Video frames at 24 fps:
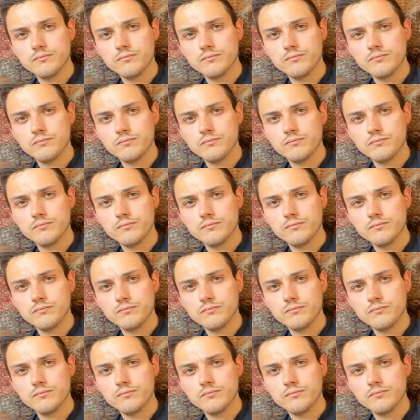
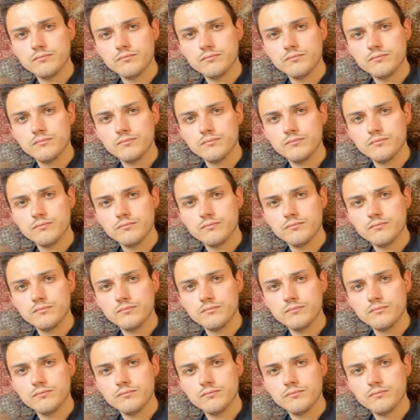
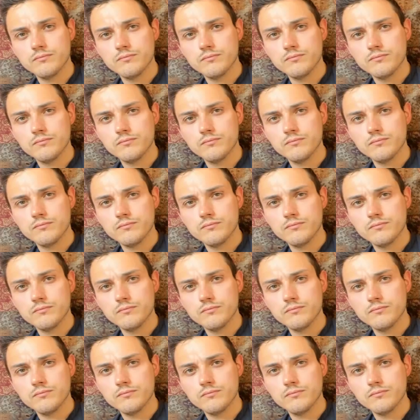
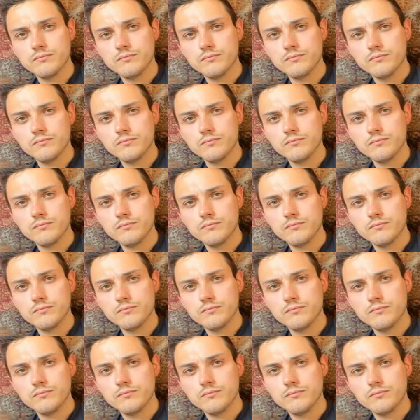
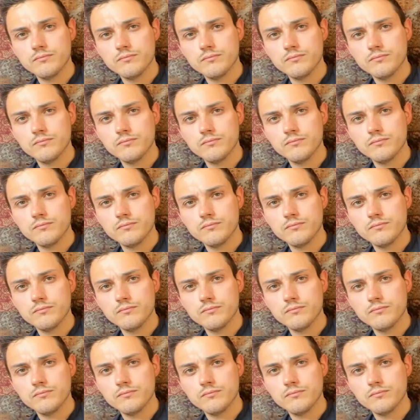
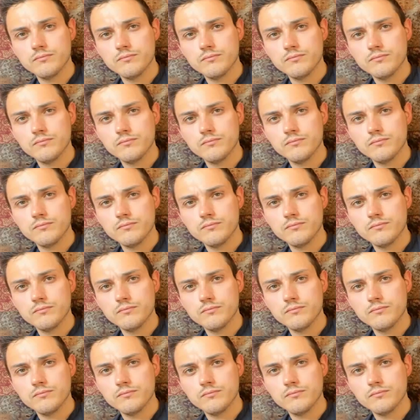
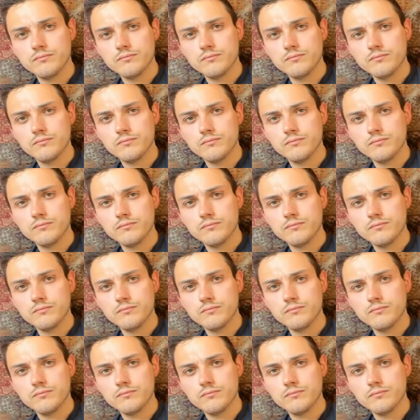
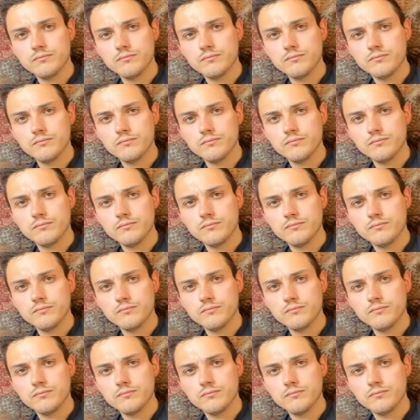[no speech]